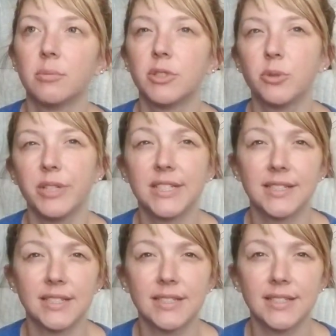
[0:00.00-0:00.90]
between
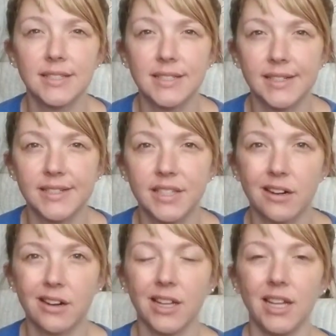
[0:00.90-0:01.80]
6 and
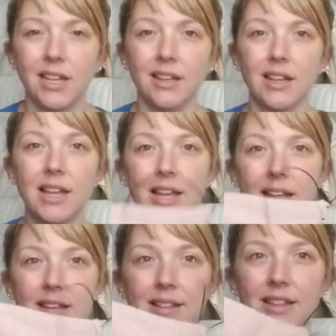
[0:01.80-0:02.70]
6:30,
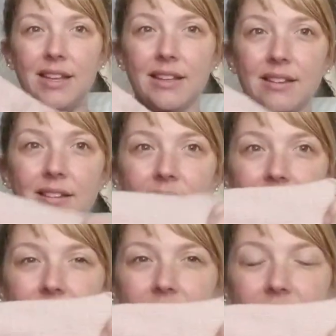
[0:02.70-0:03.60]
and then
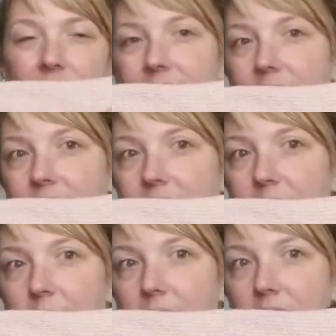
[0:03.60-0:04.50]
knit until
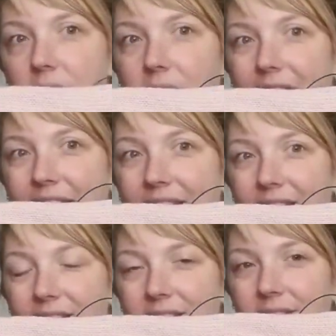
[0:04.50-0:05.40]
about
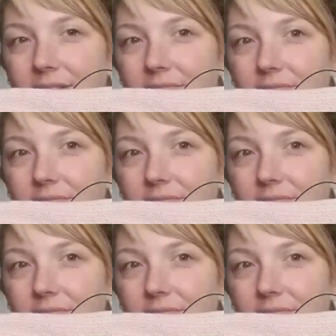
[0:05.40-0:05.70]
8